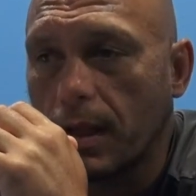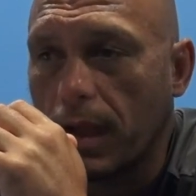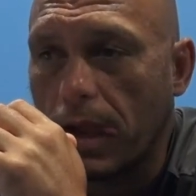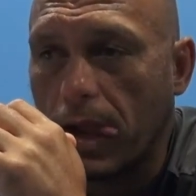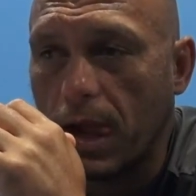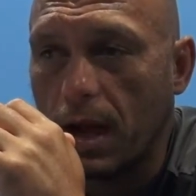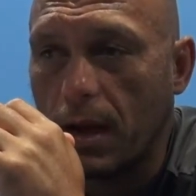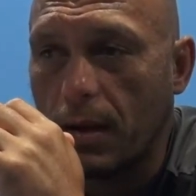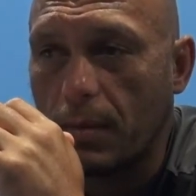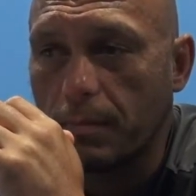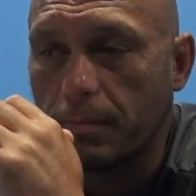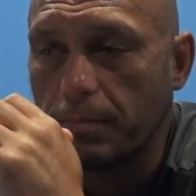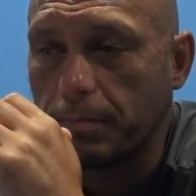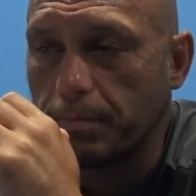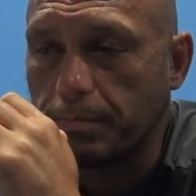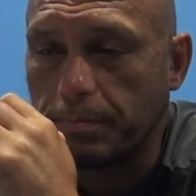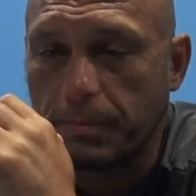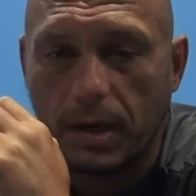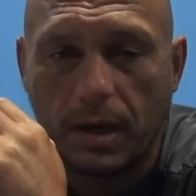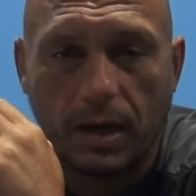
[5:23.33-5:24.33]

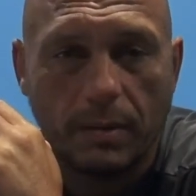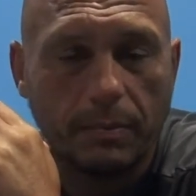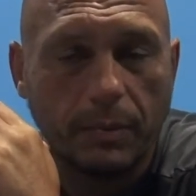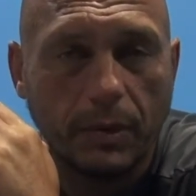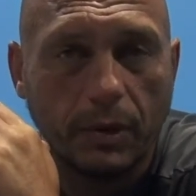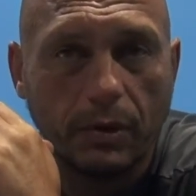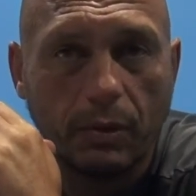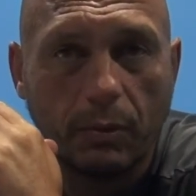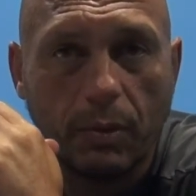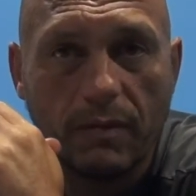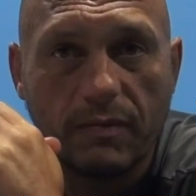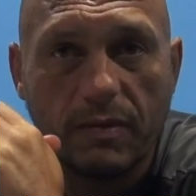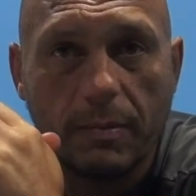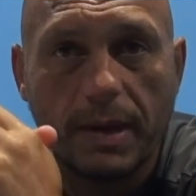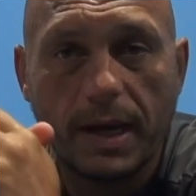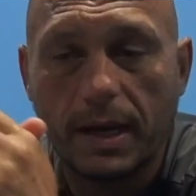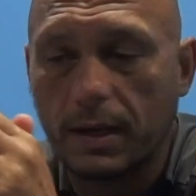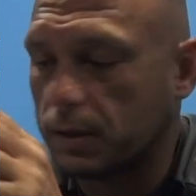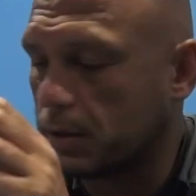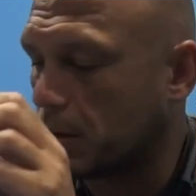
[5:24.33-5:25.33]
Um, I'm not the
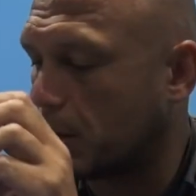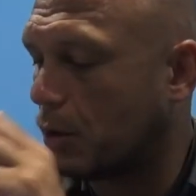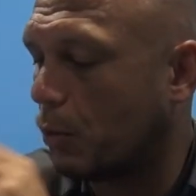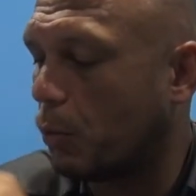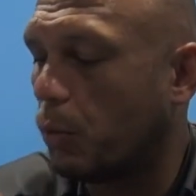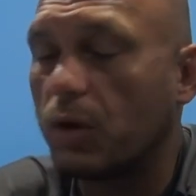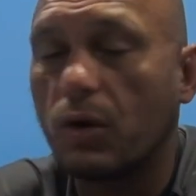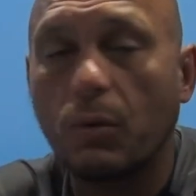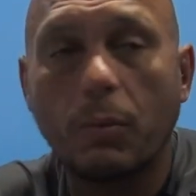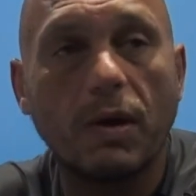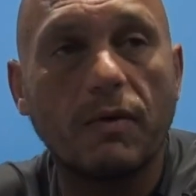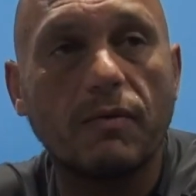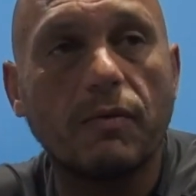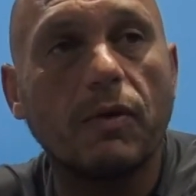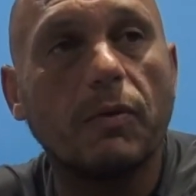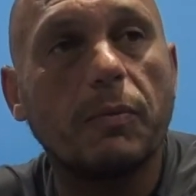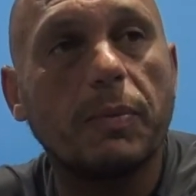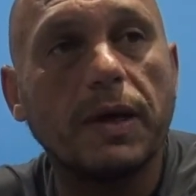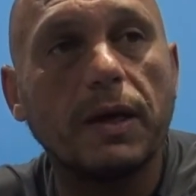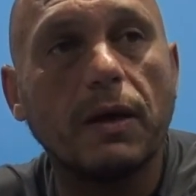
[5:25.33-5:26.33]
weatherman. I don't know what the weather
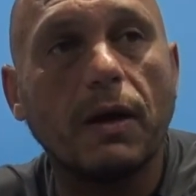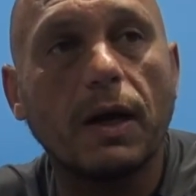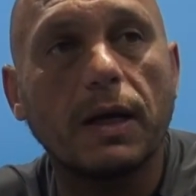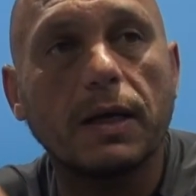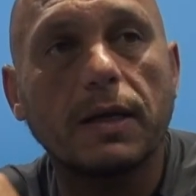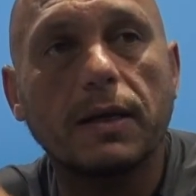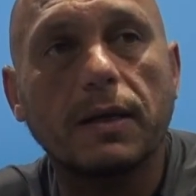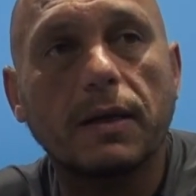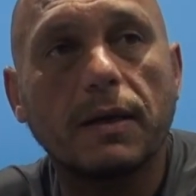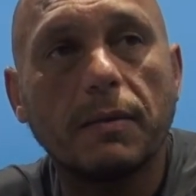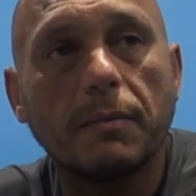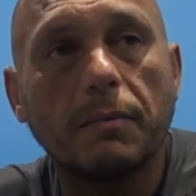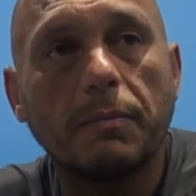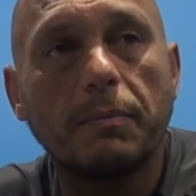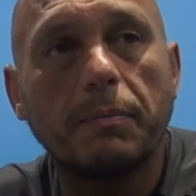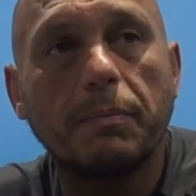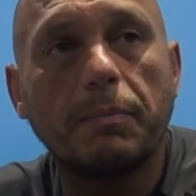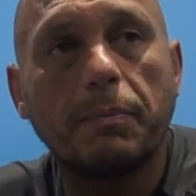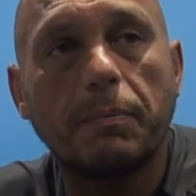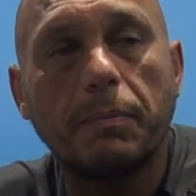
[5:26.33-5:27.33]
will be like,
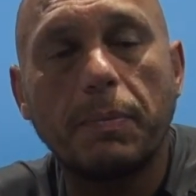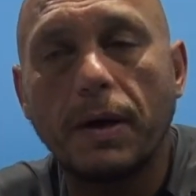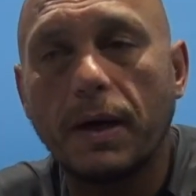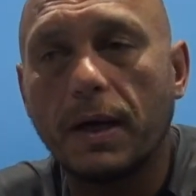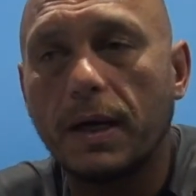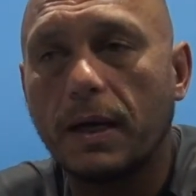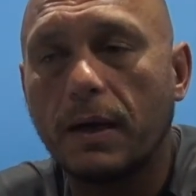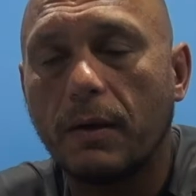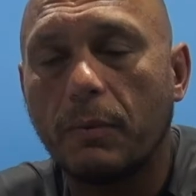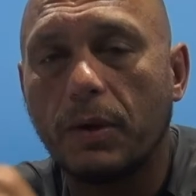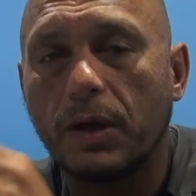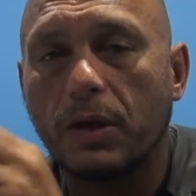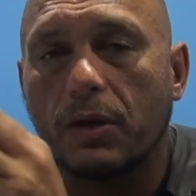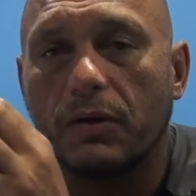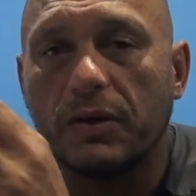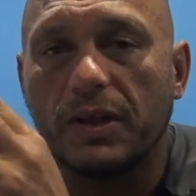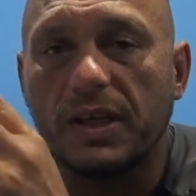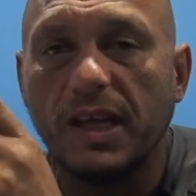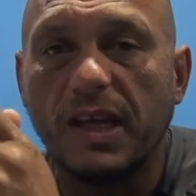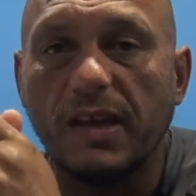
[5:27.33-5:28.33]
but uh, we
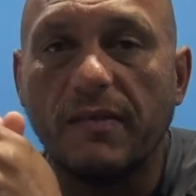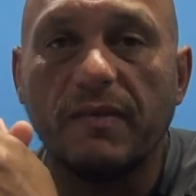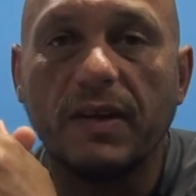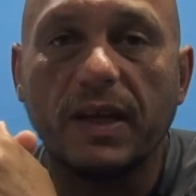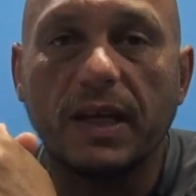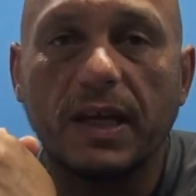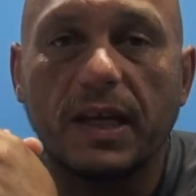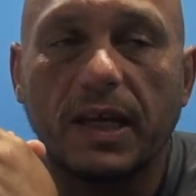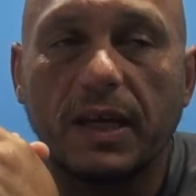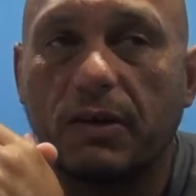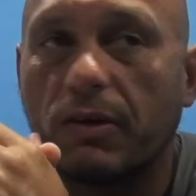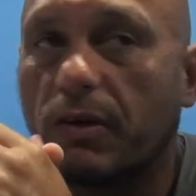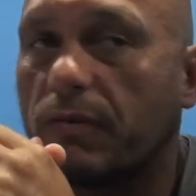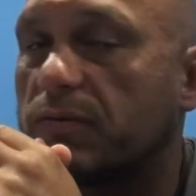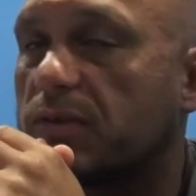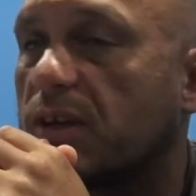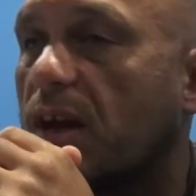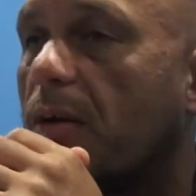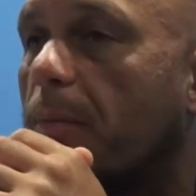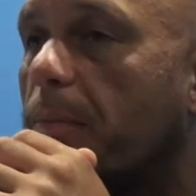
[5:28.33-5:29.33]
got the evening kickoffs.
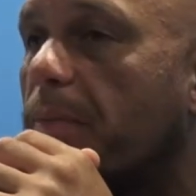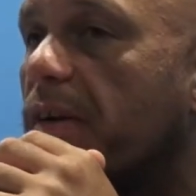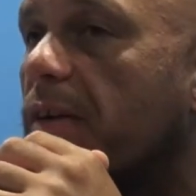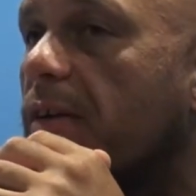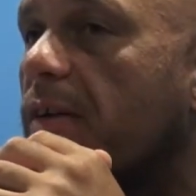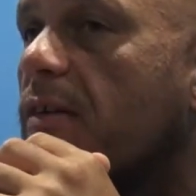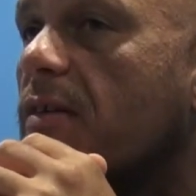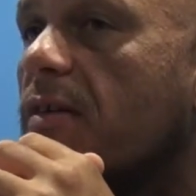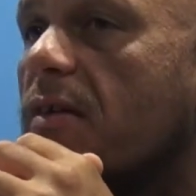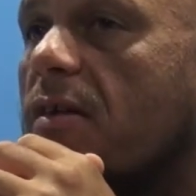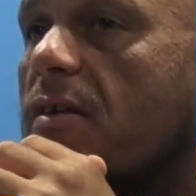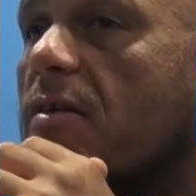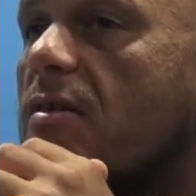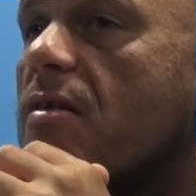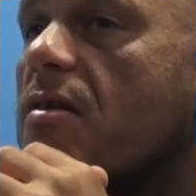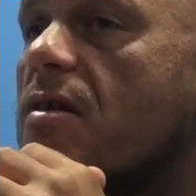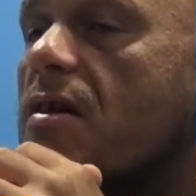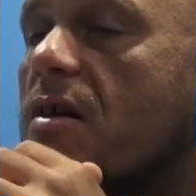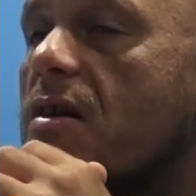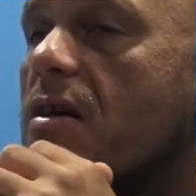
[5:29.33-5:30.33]
So that'll be
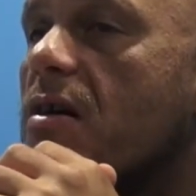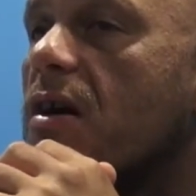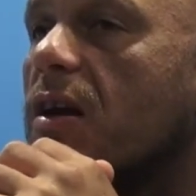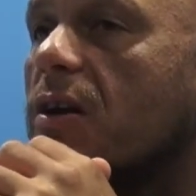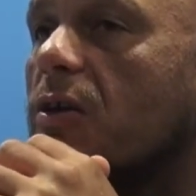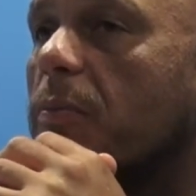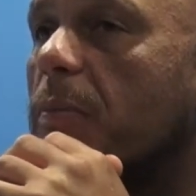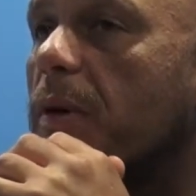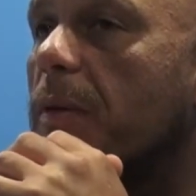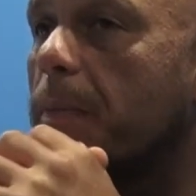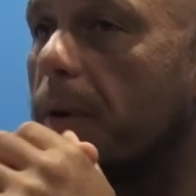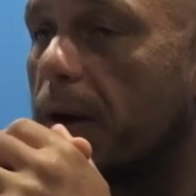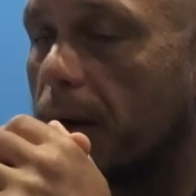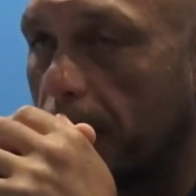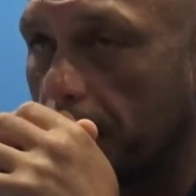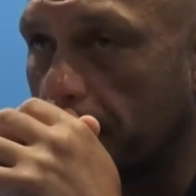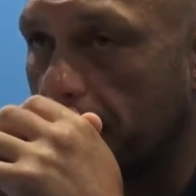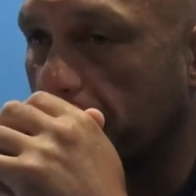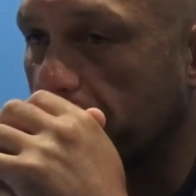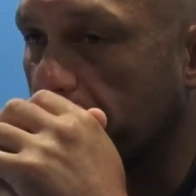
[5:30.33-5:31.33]
uh, a little bit better.